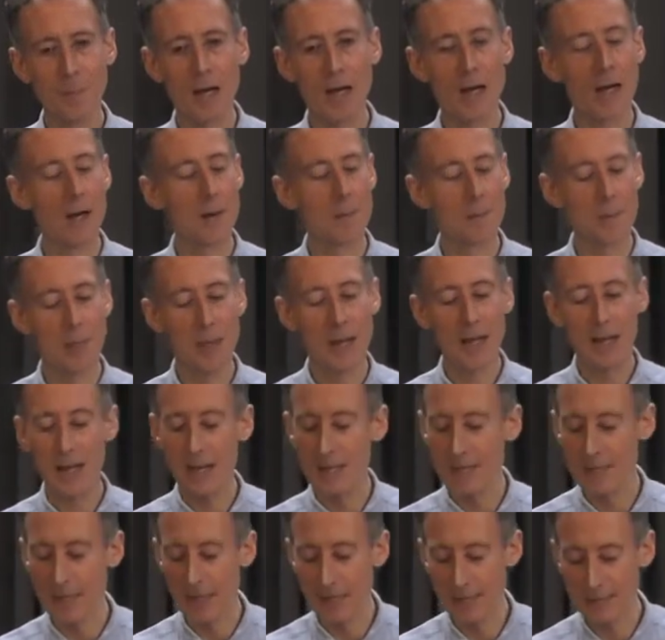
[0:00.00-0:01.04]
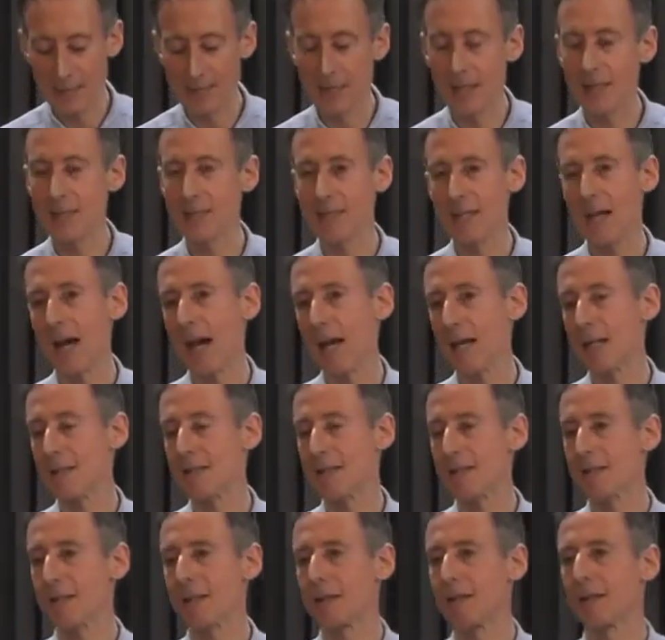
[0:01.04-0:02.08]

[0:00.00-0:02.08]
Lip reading: In 1998,